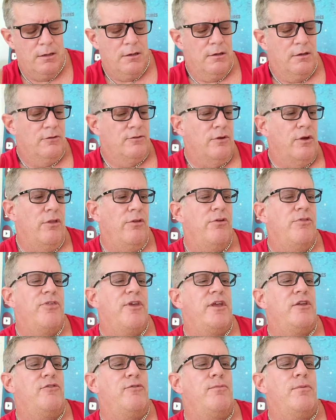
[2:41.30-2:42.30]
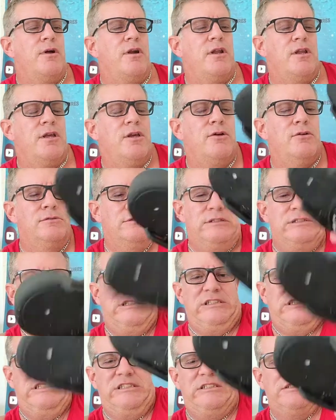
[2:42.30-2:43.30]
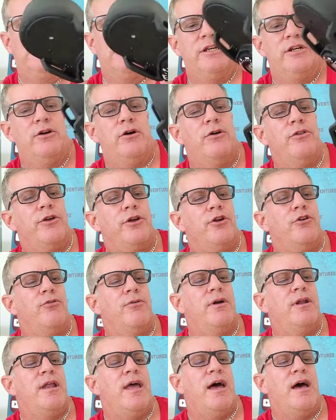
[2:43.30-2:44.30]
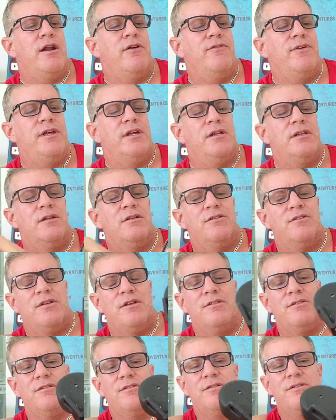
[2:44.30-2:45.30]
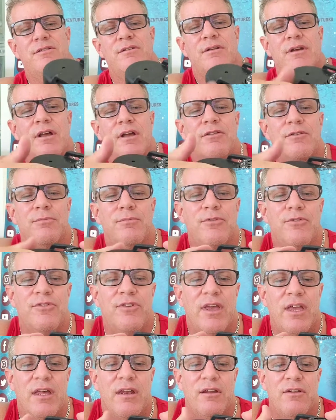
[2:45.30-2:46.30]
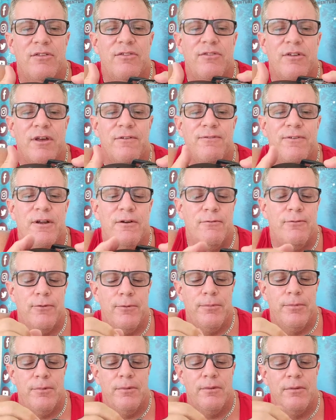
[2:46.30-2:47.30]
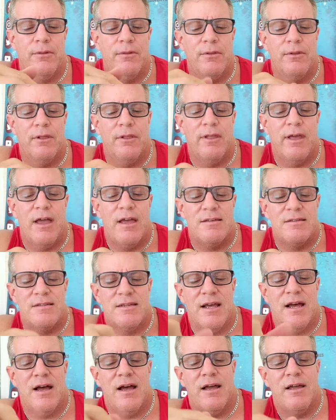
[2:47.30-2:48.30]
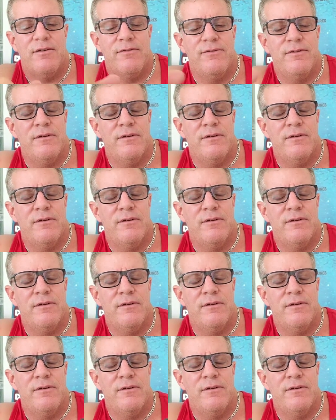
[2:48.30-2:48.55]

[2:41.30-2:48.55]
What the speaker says: So other things you want to do, get all the grit out of it. See, this has still got some sand and stuff in it from the last dive.